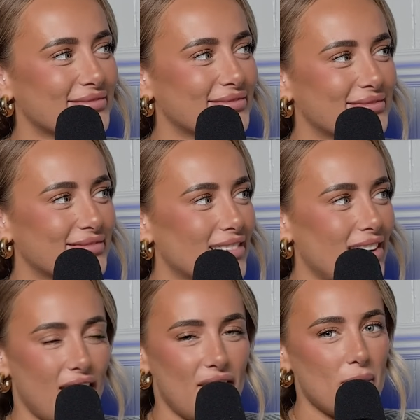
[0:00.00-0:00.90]

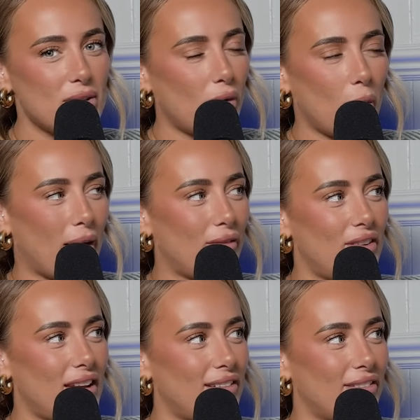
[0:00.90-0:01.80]
I think we talk about
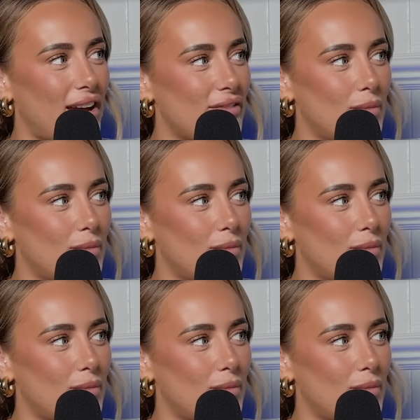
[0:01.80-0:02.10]
feet on every